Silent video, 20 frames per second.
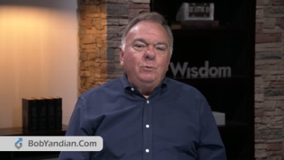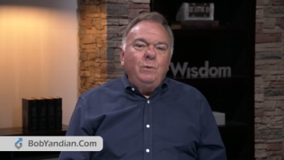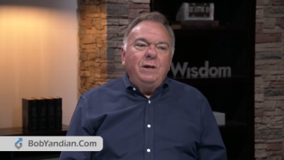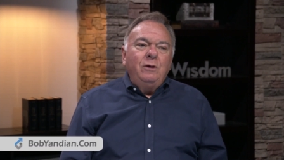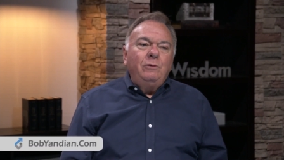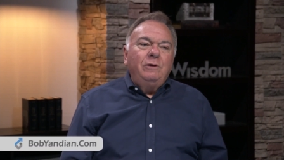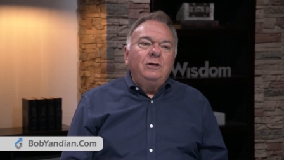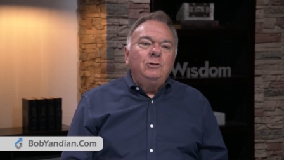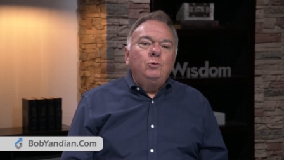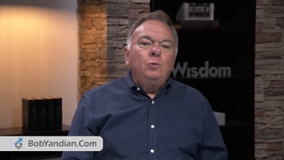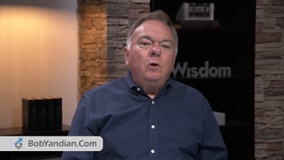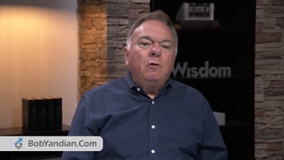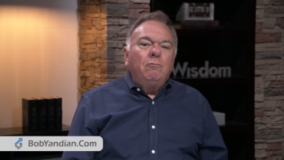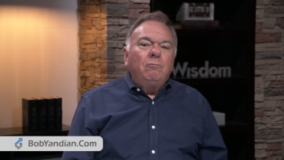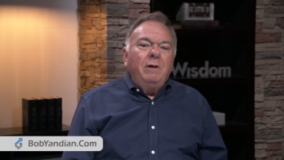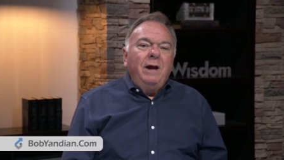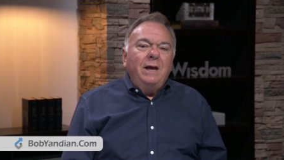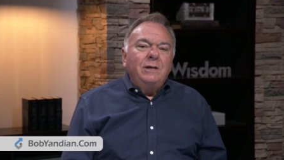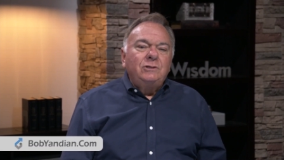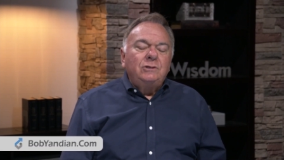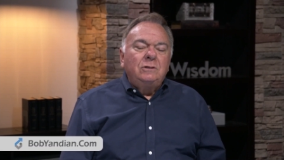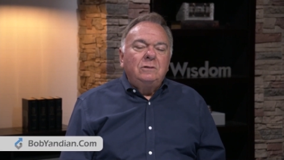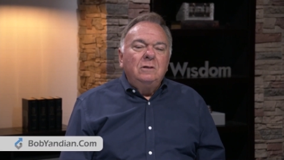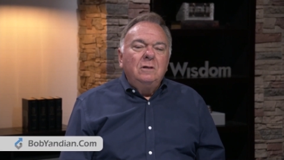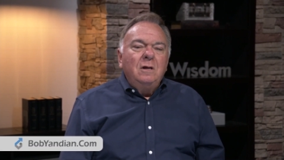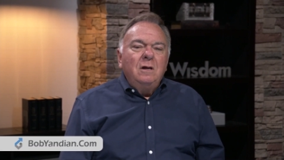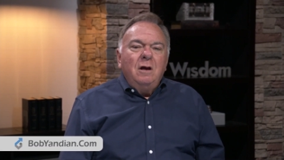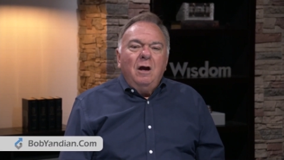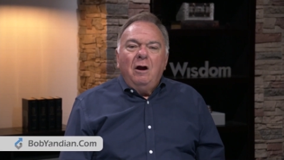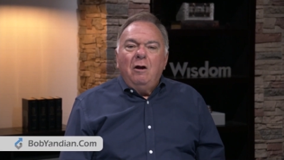you enter into a rest,
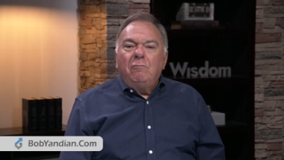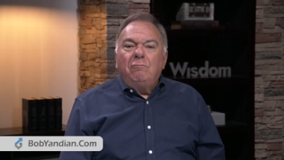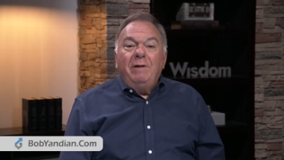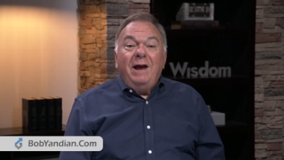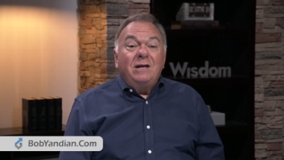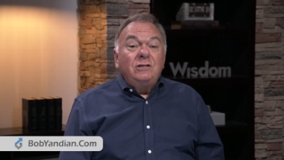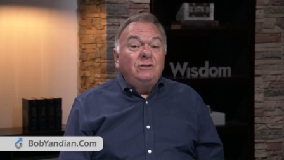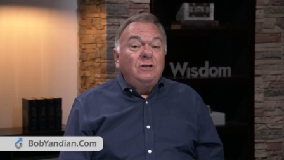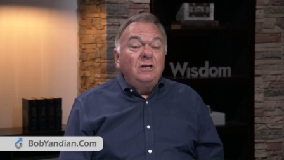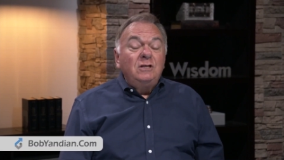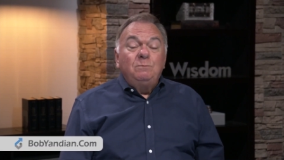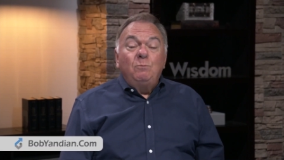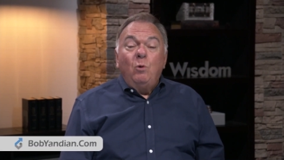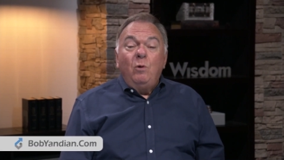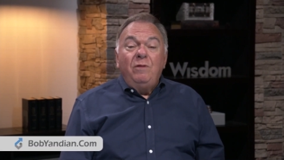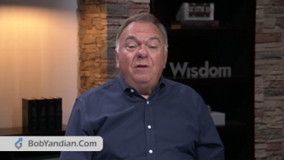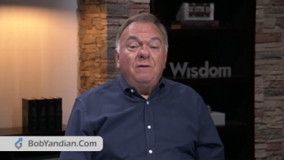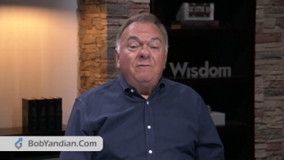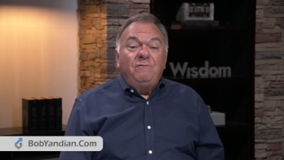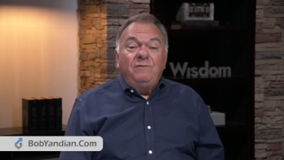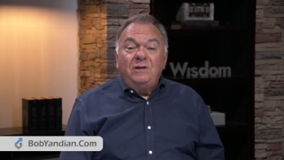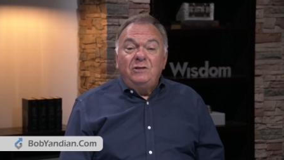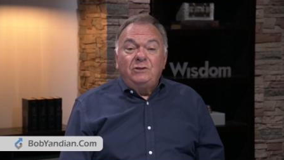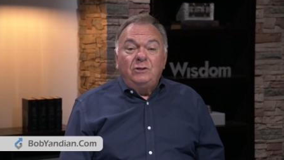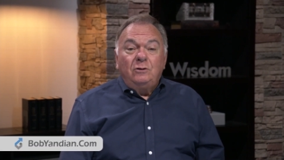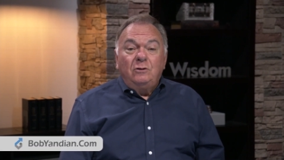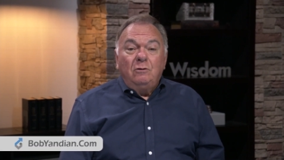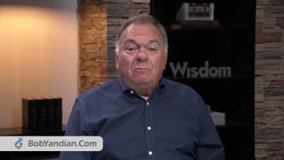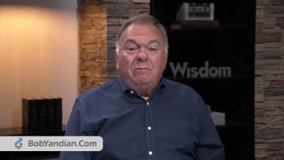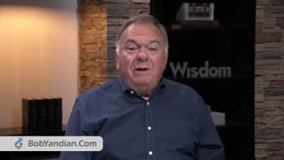a rest that is more than a
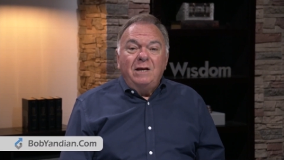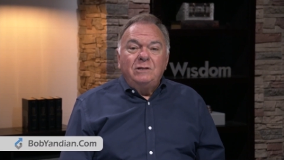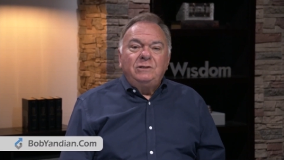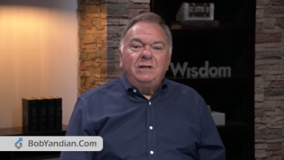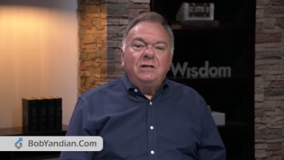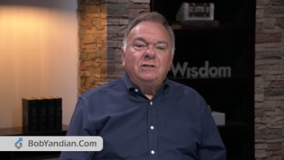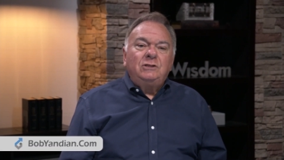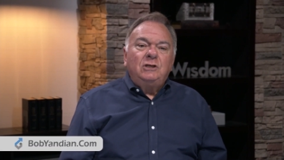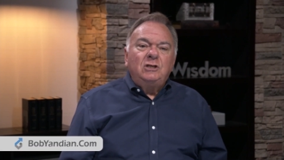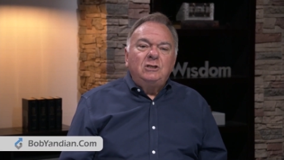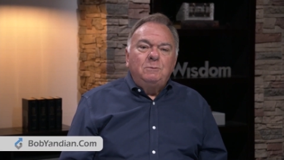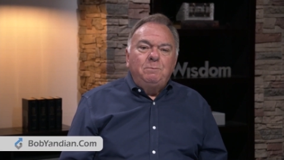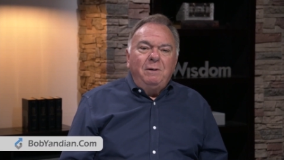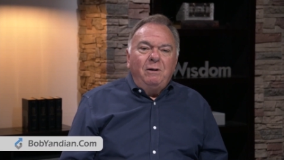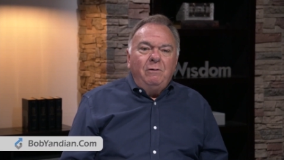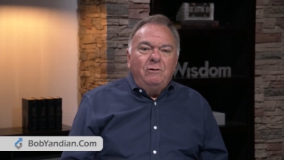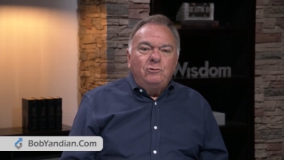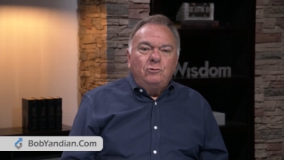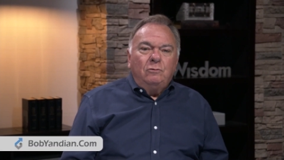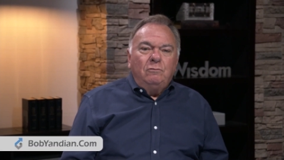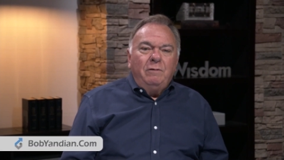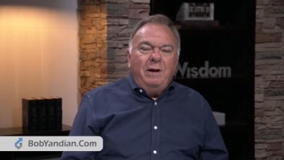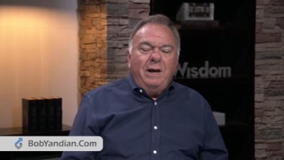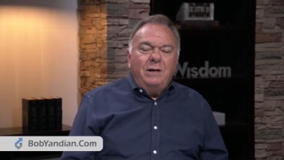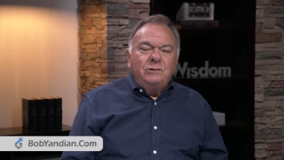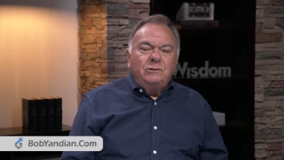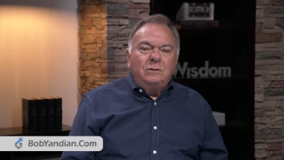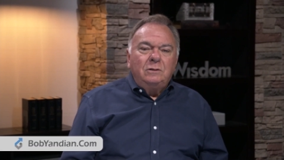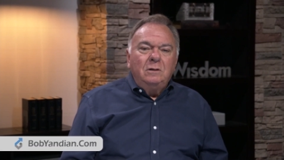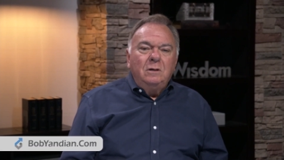physical rest, it's a spiritual
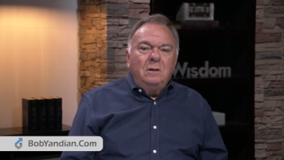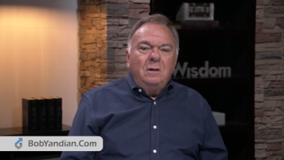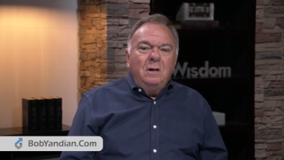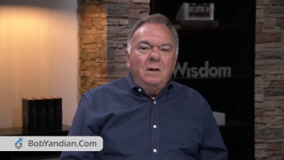rest.